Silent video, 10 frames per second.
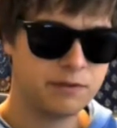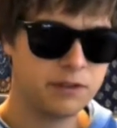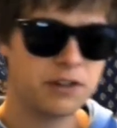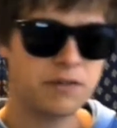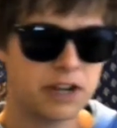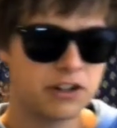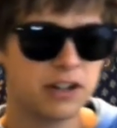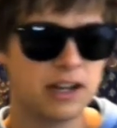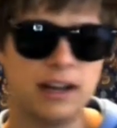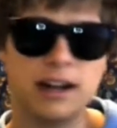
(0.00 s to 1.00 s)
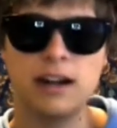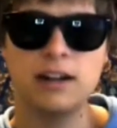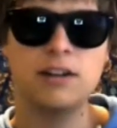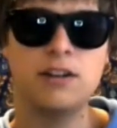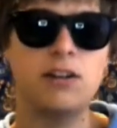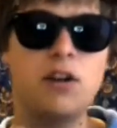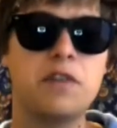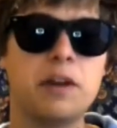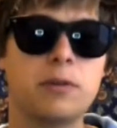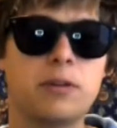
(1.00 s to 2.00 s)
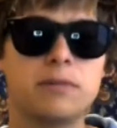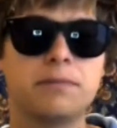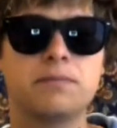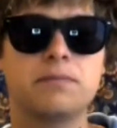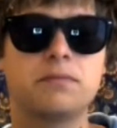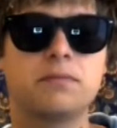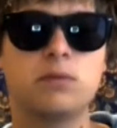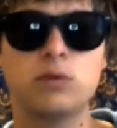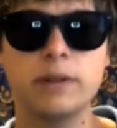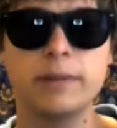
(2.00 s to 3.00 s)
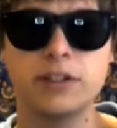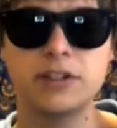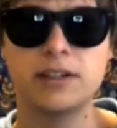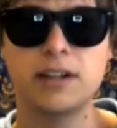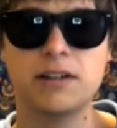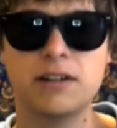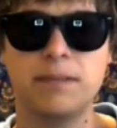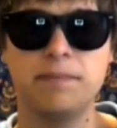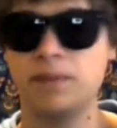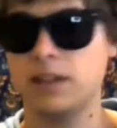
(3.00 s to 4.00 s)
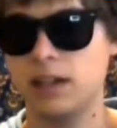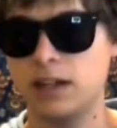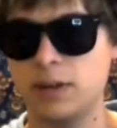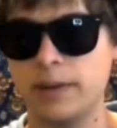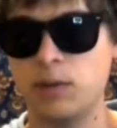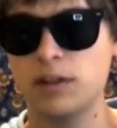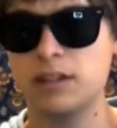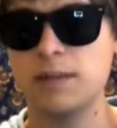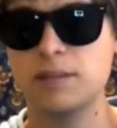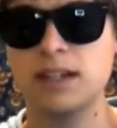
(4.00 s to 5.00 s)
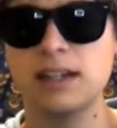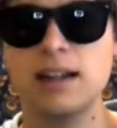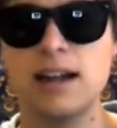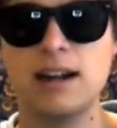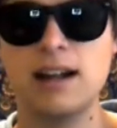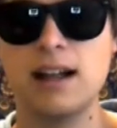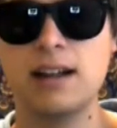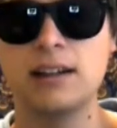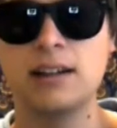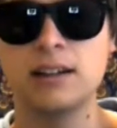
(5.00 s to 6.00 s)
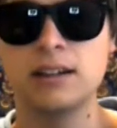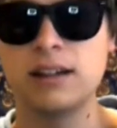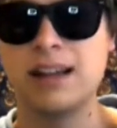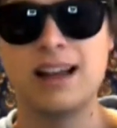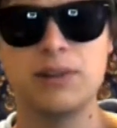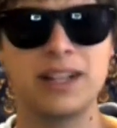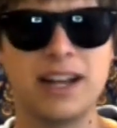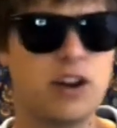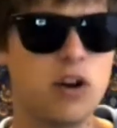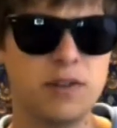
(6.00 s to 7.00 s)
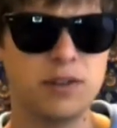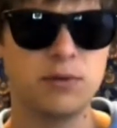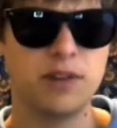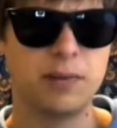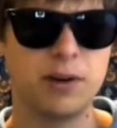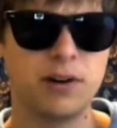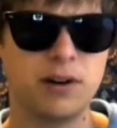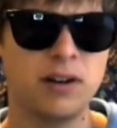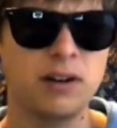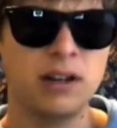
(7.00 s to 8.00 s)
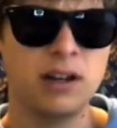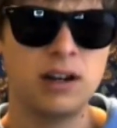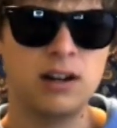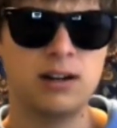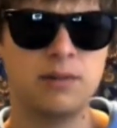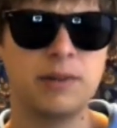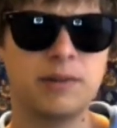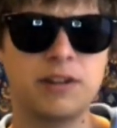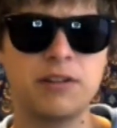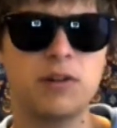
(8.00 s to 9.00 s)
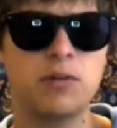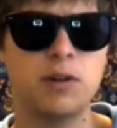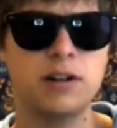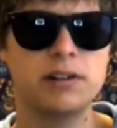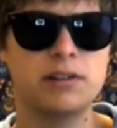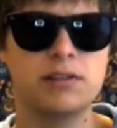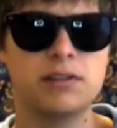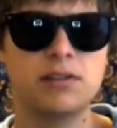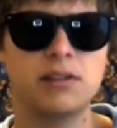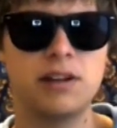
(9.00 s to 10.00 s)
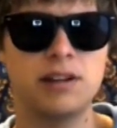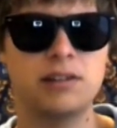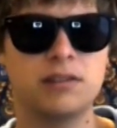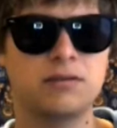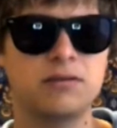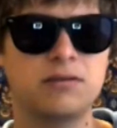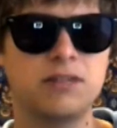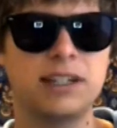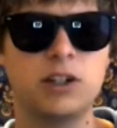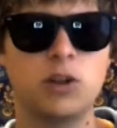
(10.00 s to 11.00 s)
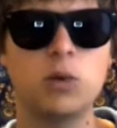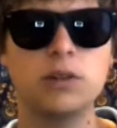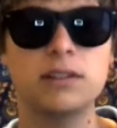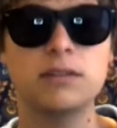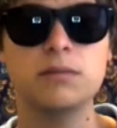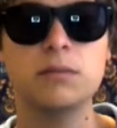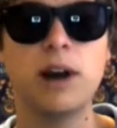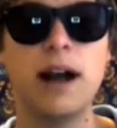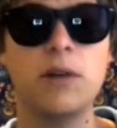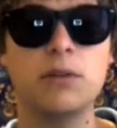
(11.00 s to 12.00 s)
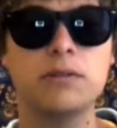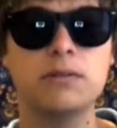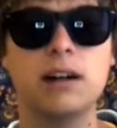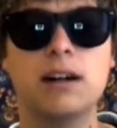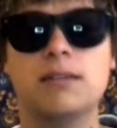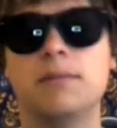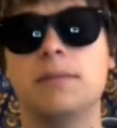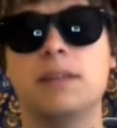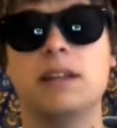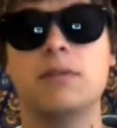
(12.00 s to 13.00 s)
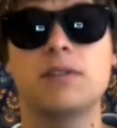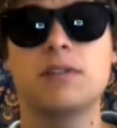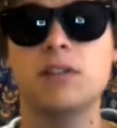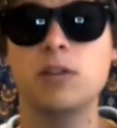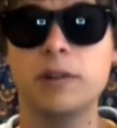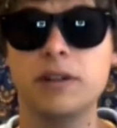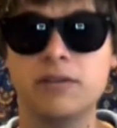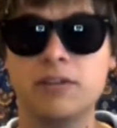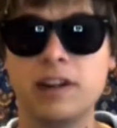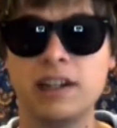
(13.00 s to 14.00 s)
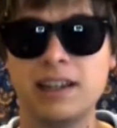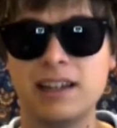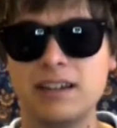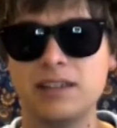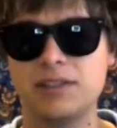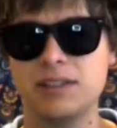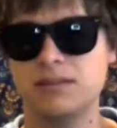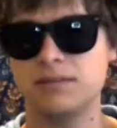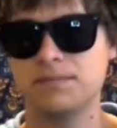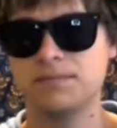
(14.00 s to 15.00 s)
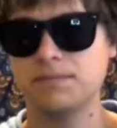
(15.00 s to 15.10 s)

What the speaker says: For convection, I got no vapor pretty much the entire time. No matter what temp setting I had it at, really got no visible vapor at all. My material was like a golden brown, but there was a little bit of green left, and